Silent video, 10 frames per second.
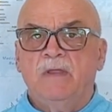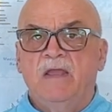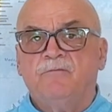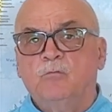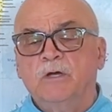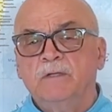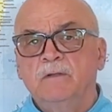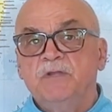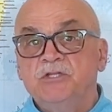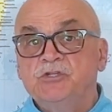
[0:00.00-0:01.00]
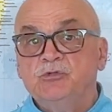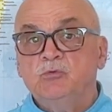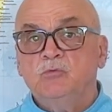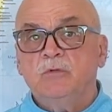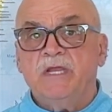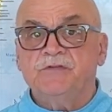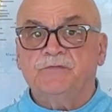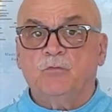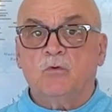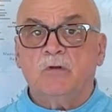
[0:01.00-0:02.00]
F1, B2,
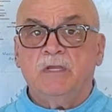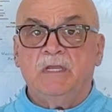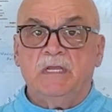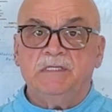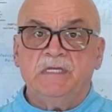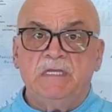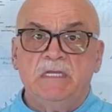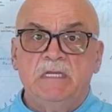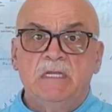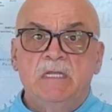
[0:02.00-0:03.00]
H4, EAD,